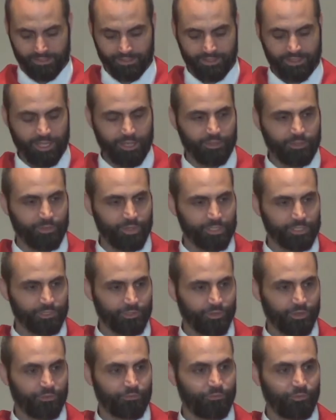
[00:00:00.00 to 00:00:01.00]
tell the ones who
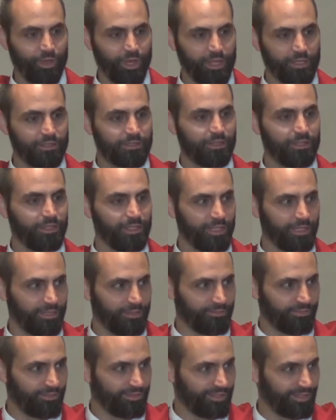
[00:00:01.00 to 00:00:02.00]
are afraid to
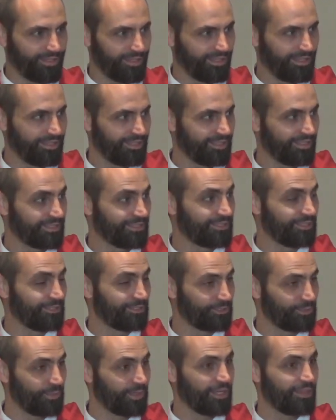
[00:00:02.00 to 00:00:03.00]
leave. So
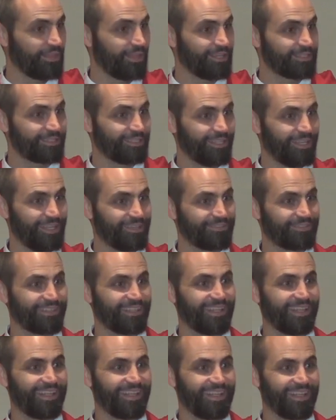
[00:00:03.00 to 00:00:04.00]
20,000 left.
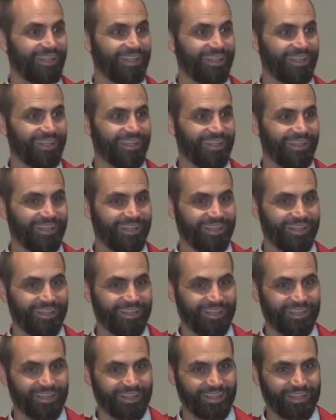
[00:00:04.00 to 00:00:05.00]

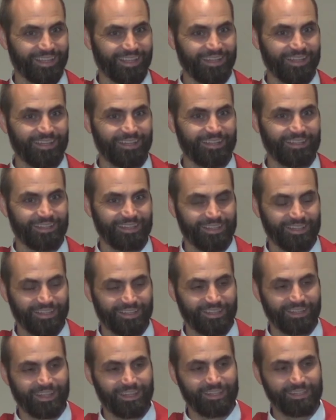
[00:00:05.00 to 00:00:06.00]
Yeah.
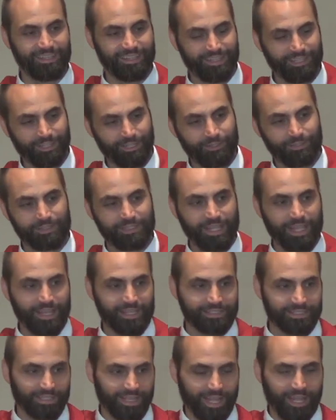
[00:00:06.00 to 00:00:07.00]
then he did a little
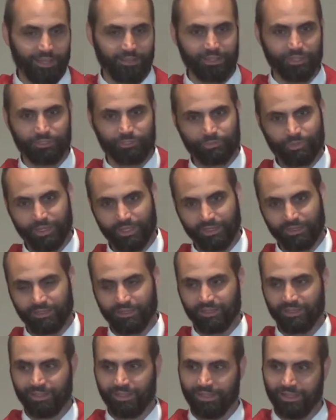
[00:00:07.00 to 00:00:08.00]
test on how they
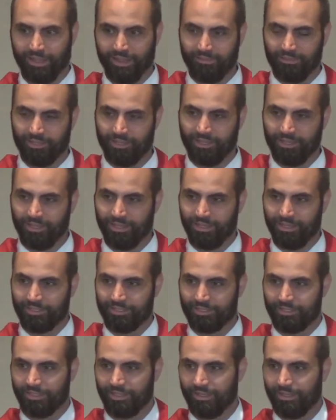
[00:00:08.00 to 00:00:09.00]
drink, they,
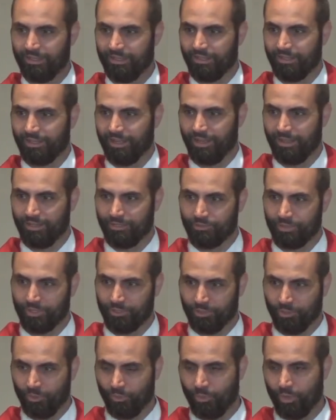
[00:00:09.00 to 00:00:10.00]
you know, how they drink
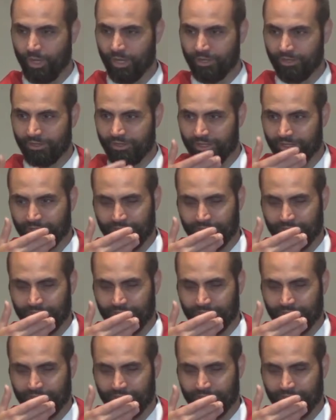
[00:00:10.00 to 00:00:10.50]
their water.